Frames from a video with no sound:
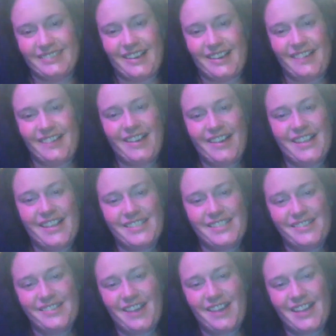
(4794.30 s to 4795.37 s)
all right,
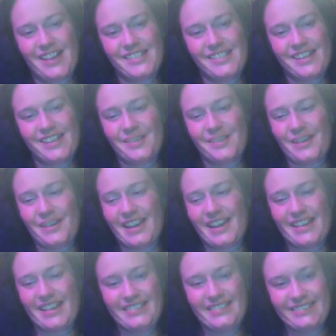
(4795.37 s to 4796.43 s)
see you guys. Thank you
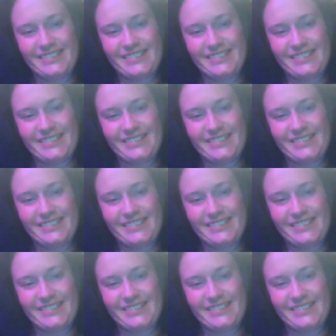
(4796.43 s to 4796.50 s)
again.